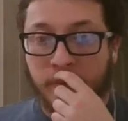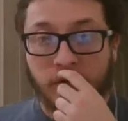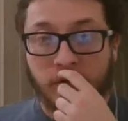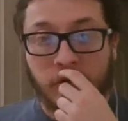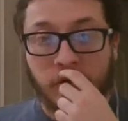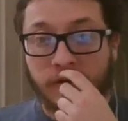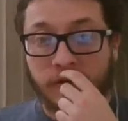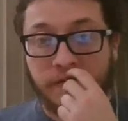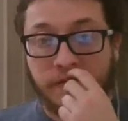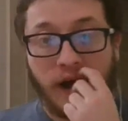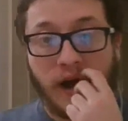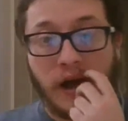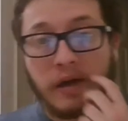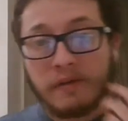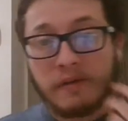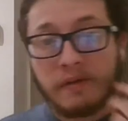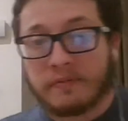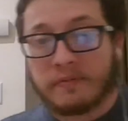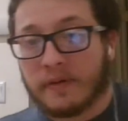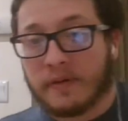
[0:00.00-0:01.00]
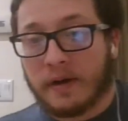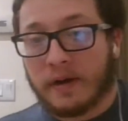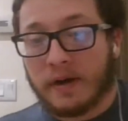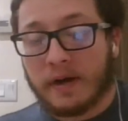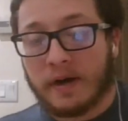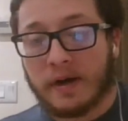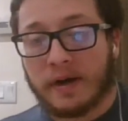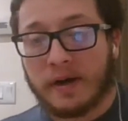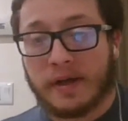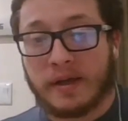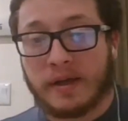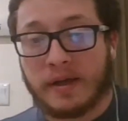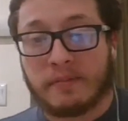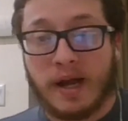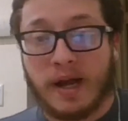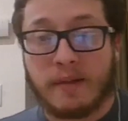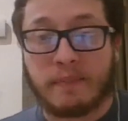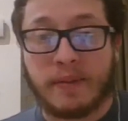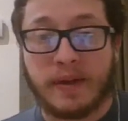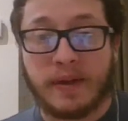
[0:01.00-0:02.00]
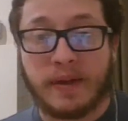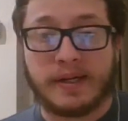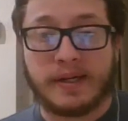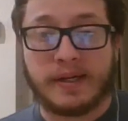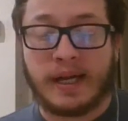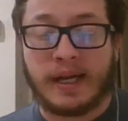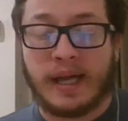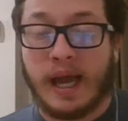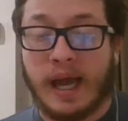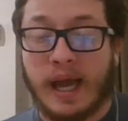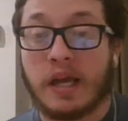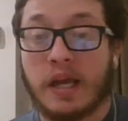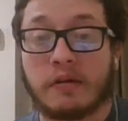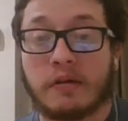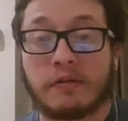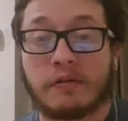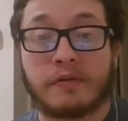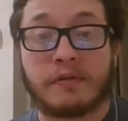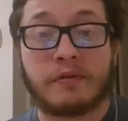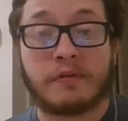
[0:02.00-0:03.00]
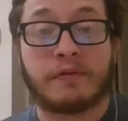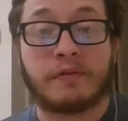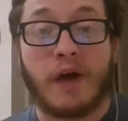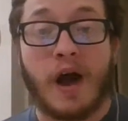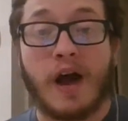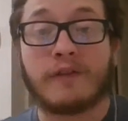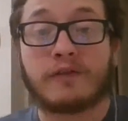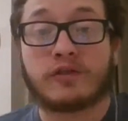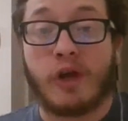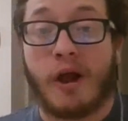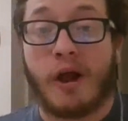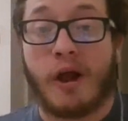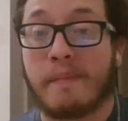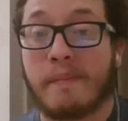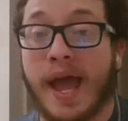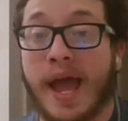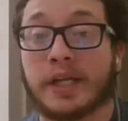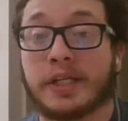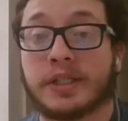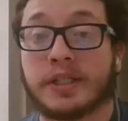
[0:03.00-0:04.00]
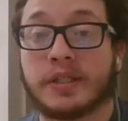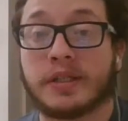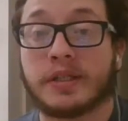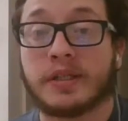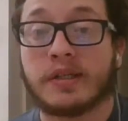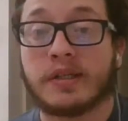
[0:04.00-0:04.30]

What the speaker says: Brooklyn 5, in my opinion, again, 5-star match.